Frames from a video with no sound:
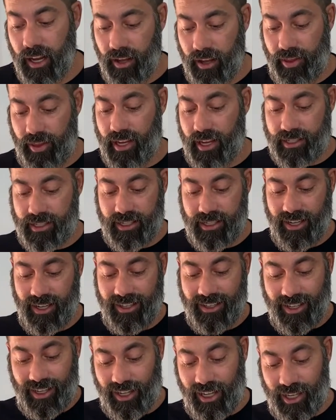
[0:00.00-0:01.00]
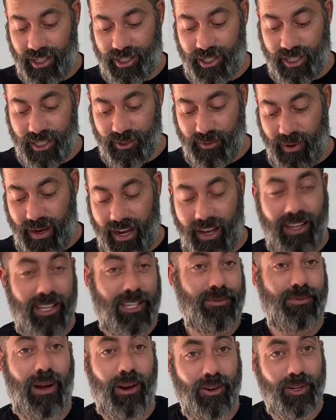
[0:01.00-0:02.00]
The collection is mine. It's
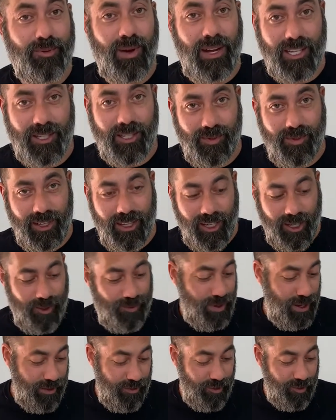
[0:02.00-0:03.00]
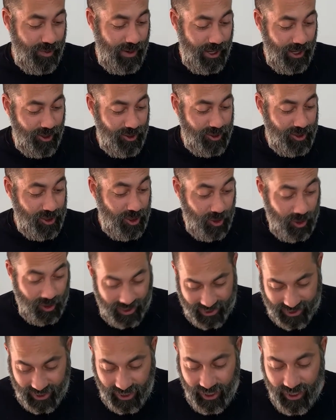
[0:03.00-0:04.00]
my responsibility to pay for my own
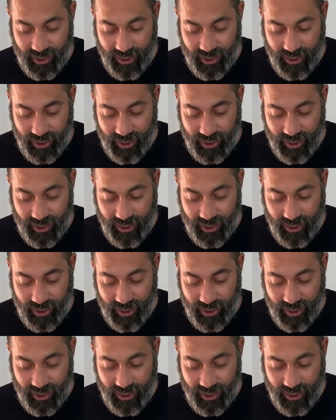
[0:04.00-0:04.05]
toys.